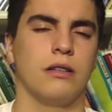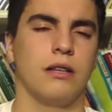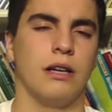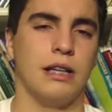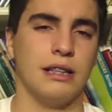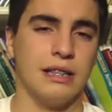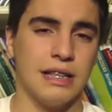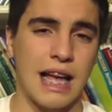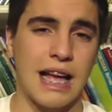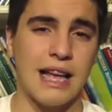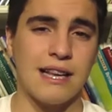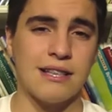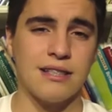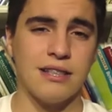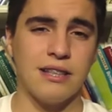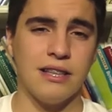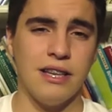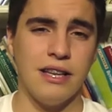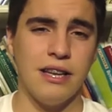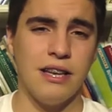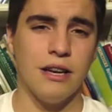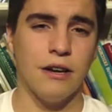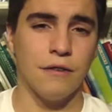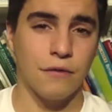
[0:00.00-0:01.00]
And
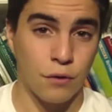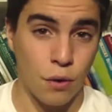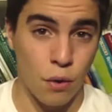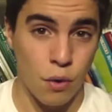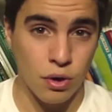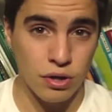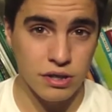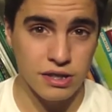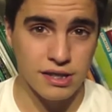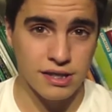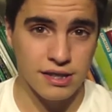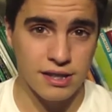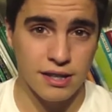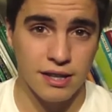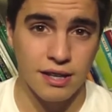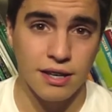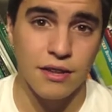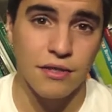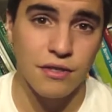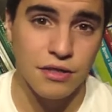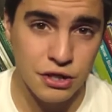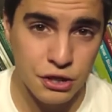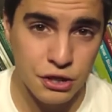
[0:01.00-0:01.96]
lastly, of course, the